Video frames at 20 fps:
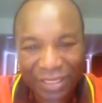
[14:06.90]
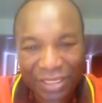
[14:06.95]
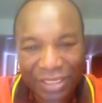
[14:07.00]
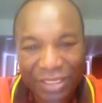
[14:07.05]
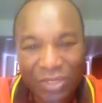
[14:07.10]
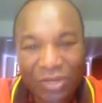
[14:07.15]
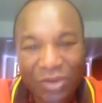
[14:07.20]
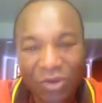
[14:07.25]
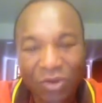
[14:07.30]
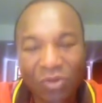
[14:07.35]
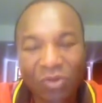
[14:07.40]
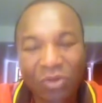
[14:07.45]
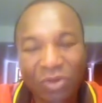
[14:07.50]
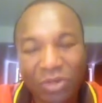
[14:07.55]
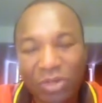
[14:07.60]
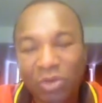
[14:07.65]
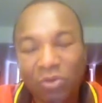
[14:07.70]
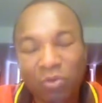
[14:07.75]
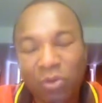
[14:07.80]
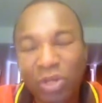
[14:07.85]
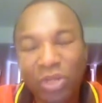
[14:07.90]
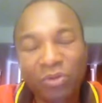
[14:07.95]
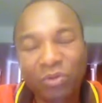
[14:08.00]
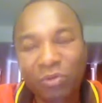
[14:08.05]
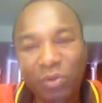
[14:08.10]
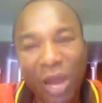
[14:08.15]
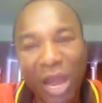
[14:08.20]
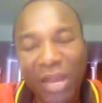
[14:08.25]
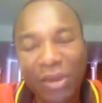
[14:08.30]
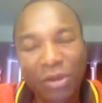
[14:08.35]
We
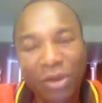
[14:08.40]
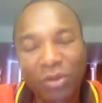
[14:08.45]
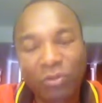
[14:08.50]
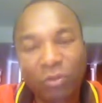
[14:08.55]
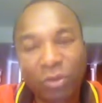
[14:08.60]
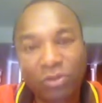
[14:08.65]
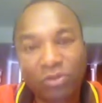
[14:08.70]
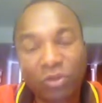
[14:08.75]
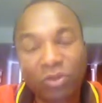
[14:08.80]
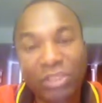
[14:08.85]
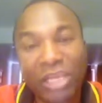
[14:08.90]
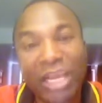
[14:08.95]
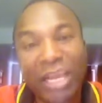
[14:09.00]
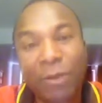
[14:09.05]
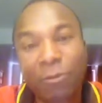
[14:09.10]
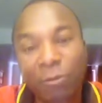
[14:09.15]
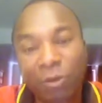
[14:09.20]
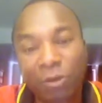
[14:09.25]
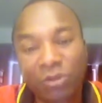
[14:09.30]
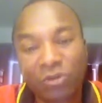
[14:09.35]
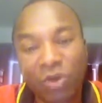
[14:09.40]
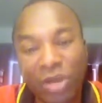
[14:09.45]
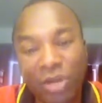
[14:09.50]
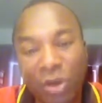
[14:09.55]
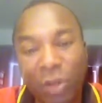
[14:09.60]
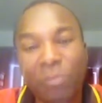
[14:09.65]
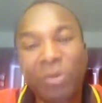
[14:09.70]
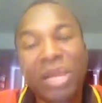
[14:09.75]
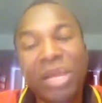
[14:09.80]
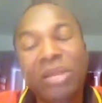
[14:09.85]
are not the ones to tell Him what's going
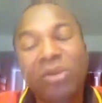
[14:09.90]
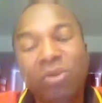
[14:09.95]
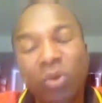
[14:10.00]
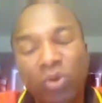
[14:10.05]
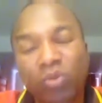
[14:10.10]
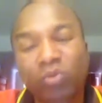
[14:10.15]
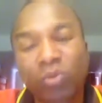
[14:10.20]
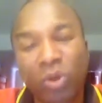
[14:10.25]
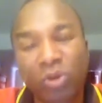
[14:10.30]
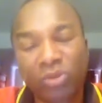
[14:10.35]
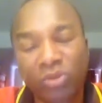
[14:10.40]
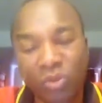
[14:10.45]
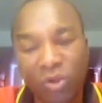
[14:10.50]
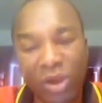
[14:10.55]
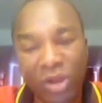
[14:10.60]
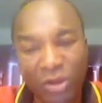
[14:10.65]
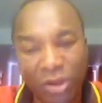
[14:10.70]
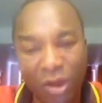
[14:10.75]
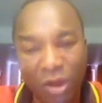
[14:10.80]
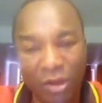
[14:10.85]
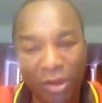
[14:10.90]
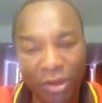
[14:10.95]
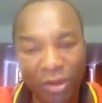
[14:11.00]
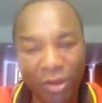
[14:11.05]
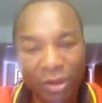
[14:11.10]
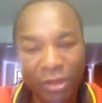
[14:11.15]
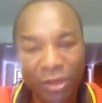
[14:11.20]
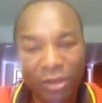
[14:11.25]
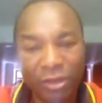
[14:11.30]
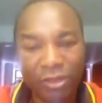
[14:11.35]
on. He knows what's going on.
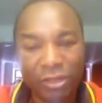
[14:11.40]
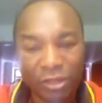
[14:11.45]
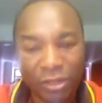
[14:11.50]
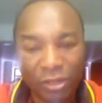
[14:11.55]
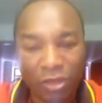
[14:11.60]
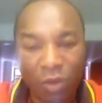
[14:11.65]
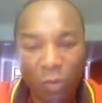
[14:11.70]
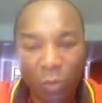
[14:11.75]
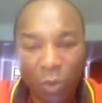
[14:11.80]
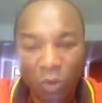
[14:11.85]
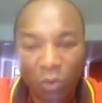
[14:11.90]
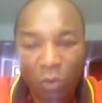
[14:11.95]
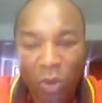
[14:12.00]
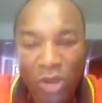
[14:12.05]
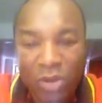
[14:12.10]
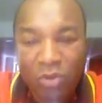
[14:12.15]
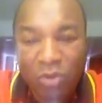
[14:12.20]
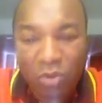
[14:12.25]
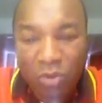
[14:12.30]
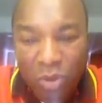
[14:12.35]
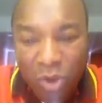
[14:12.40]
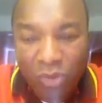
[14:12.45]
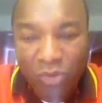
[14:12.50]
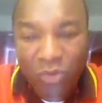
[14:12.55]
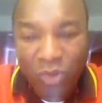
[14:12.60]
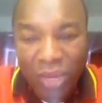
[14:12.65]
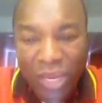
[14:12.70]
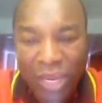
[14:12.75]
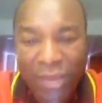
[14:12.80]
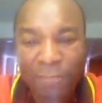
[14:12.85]
But when you go
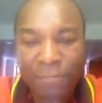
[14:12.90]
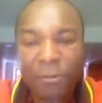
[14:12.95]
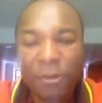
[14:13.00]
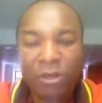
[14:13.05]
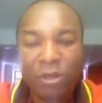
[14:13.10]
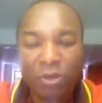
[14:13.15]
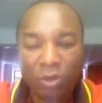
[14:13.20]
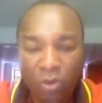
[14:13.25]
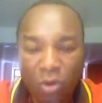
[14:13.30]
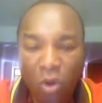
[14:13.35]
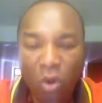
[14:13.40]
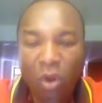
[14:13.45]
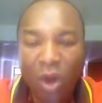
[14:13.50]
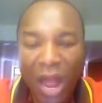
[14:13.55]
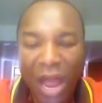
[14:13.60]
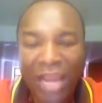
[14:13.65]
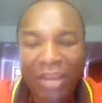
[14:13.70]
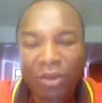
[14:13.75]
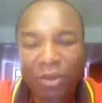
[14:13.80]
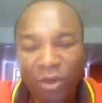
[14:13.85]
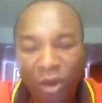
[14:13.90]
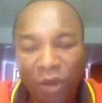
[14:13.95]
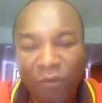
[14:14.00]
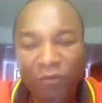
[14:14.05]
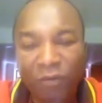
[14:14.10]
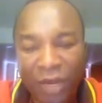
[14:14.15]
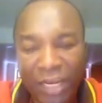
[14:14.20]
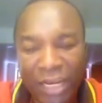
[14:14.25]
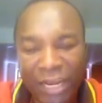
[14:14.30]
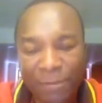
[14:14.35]
to Him, go and
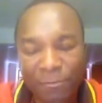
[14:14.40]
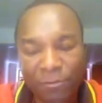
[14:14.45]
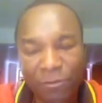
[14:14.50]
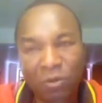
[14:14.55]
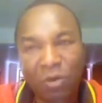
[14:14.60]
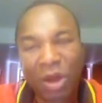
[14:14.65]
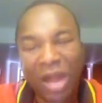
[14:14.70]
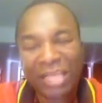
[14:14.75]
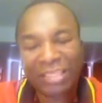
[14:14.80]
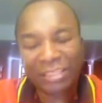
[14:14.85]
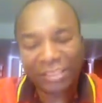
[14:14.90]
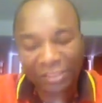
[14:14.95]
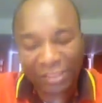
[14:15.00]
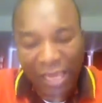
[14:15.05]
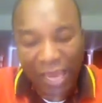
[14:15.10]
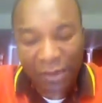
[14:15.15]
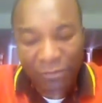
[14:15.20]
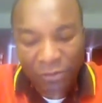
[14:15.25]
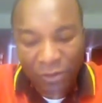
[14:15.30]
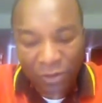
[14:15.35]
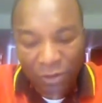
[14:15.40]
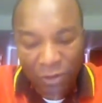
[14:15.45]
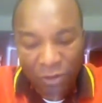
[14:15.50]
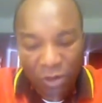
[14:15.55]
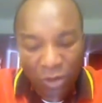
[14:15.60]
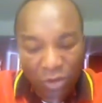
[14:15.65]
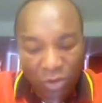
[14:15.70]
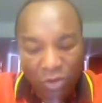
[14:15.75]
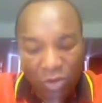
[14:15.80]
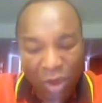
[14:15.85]
love on Him. Go and
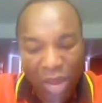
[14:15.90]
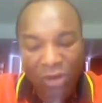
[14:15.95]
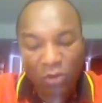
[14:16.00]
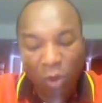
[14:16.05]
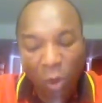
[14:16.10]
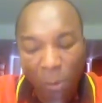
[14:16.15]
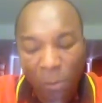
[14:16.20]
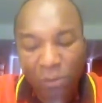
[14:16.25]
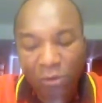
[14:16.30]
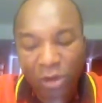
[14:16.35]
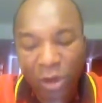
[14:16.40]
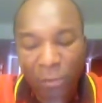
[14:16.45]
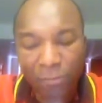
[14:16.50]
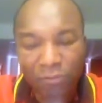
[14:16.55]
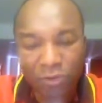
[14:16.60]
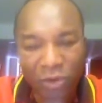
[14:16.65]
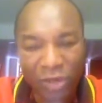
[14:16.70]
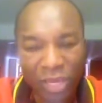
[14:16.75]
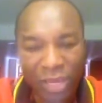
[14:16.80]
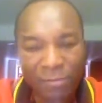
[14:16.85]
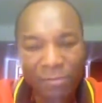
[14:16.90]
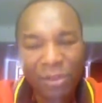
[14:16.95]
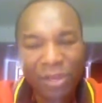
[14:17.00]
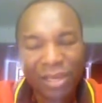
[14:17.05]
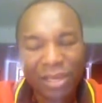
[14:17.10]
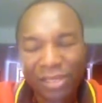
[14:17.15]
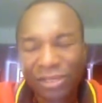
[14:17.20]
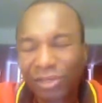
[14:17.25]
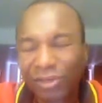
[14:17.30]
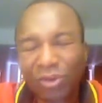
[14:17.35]
go and open up to Him.
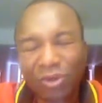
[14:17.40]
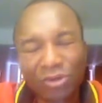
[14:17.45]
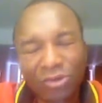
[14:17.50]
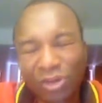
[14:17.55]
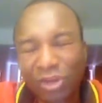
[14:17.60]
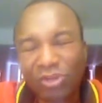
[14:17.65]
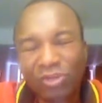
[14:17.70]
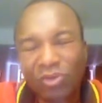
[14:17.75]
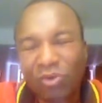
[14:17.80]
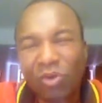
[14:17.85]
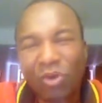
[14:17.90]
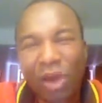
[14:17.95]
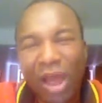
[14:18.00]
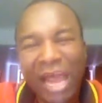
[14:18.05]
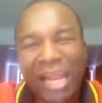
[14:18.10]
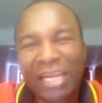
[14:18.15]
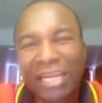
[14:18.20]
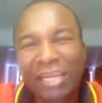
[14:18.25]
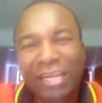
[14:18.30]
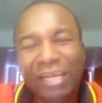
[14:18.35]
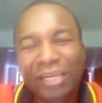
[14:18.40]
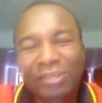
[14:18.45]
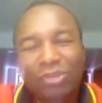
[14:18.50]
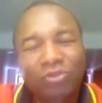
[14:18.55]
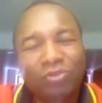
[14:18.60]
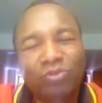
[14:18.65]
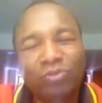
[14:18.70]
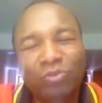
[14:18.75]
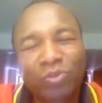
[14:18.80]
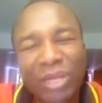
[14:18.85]
Just go and
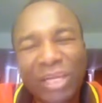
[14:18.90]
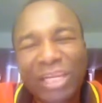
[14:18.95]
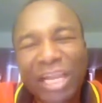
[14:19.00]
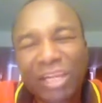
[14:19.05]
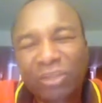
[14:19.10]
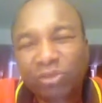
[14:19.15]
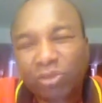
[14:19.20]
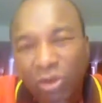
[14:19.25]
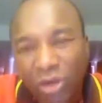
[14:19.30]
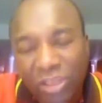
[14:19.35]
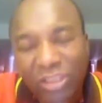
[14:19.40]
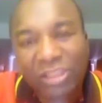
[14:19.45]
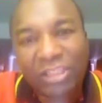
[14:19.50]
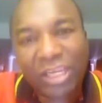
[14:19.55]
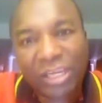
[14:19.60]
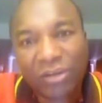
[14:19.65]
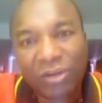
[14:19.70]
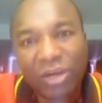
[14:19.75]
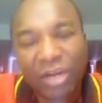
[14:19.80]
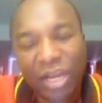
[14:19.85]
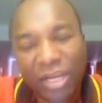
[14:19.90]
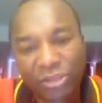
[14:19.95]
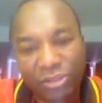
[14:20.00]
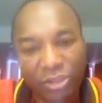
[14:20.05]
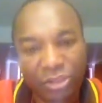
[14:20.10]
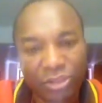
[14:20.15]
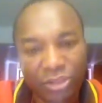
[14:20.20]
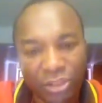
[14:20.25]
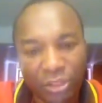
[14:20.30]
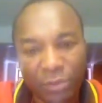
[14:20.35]
in a trusting
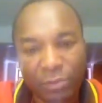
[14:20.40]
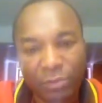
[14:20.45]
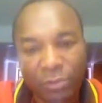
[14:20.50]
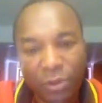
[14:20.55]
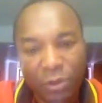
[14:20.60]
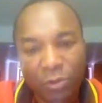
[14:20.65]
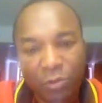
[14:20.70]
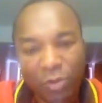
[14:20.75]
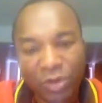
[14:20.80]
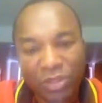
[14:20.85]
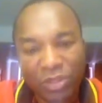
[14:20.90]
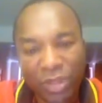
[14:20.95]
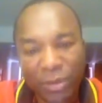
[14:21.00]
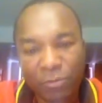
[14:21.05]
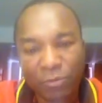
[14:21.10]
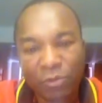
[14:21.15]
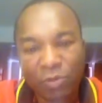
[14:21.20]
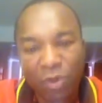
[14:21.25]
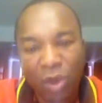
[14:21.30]
relationship with Him.